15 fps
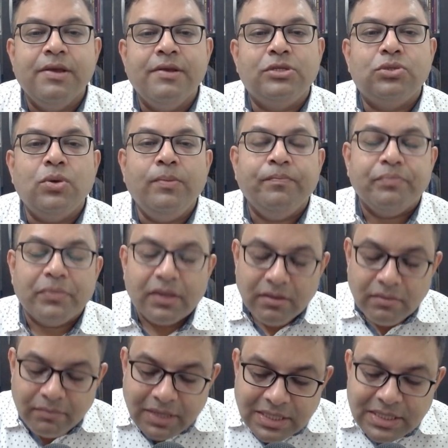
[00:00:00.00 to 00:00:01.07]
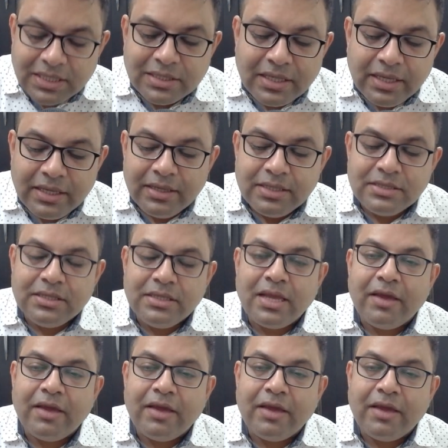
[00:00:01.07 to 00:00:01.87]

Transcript: So basic thing is that